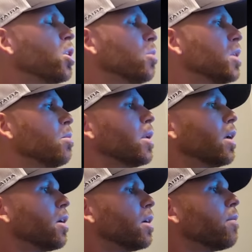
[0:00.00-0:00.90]
it be
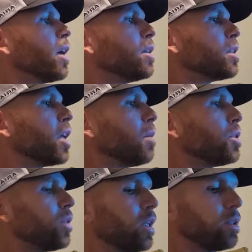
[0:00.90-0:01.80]
better if I just came
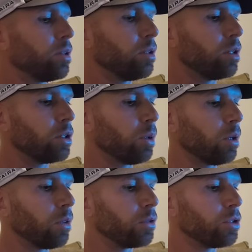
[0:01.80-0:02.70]
straight to the
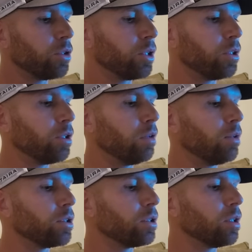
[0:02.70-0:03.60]
12th Street
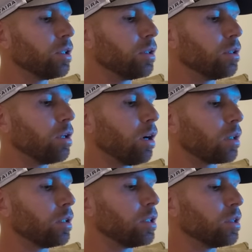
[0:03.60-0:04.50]
Division and talked
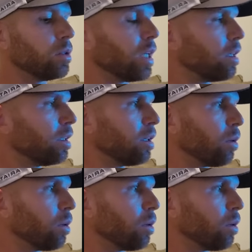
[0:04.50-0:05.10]
to his lieutenant,